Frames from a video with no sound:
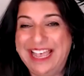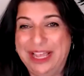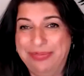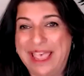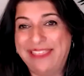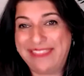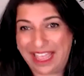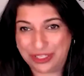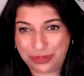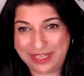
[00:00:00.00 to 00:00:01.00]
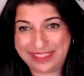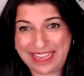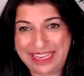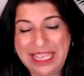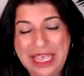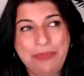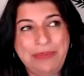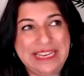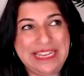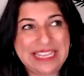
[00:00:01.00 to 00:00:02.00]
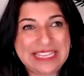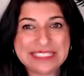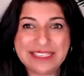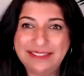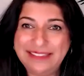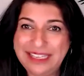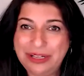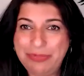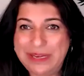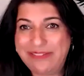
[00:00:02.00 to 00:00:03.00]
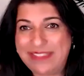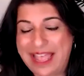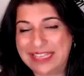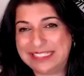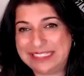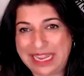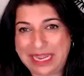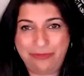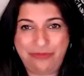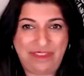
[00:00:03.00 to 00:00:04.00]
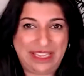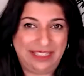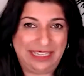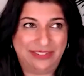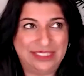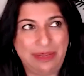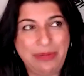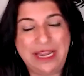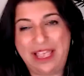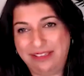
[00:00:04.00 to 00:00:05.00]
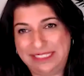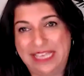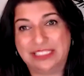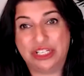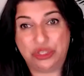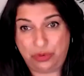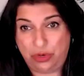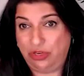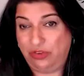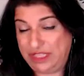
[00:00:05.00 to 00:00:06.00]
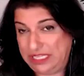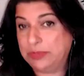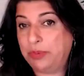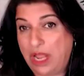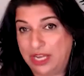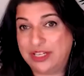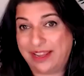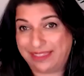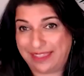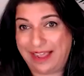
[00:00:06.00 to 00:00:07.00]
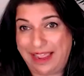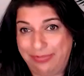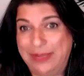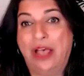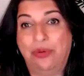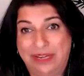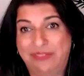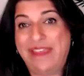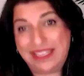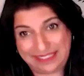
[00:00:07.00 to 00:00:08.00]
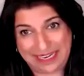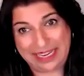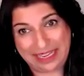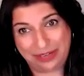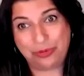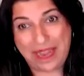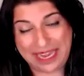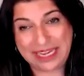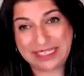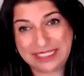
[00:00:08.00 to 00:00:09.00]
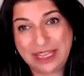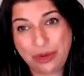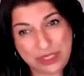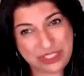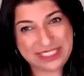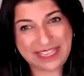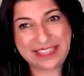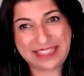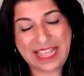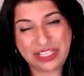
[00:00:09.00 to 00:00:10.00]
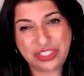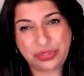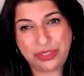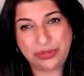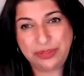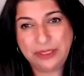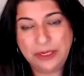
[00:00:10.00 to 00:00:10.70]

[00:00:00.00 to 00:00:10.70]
um, and that sort of thing but it is a little bit of that same feeling of someone else has control over this project project that I'm now investing in, right? Would you say that that's true?